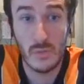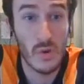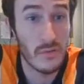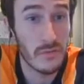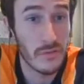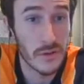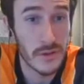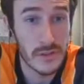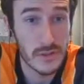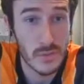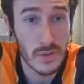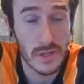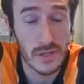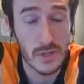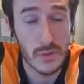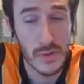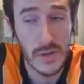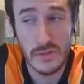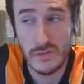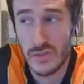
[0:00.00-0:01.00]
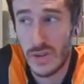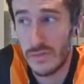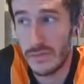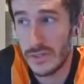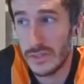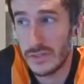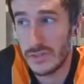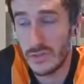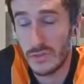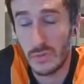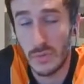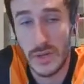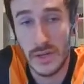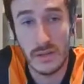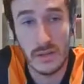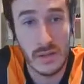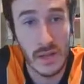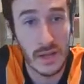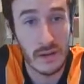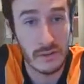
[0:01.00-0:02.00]
Watford as well, who aren't travelling too
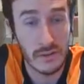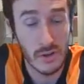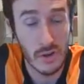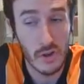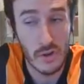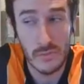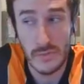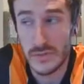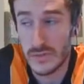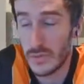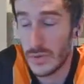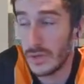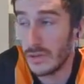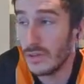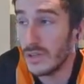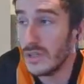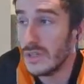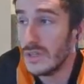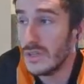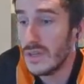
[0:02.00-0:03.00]
well, are at home as well.